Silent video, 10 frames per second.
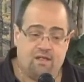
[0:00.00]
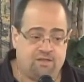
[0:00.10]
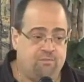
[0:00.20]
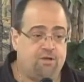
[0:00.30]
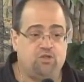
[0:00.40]

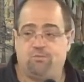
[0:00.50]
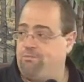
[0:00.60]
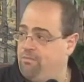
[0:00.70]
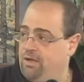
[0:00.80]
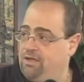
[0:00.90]
It's much
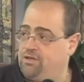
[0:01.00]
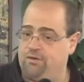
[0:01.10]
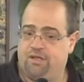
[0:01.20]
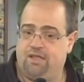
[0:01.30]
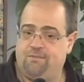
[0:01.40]
easier
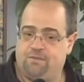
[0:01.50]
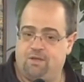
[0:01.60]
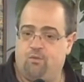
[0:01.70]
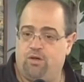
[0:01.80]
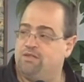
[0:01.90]
to keep
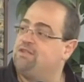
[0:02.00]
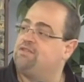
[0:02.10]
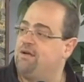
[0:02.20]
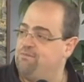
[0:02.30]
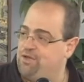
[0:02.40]
someone as a
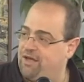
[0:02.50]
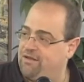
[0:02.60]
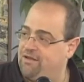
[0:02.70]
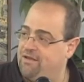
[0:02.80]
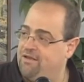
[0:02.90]
subject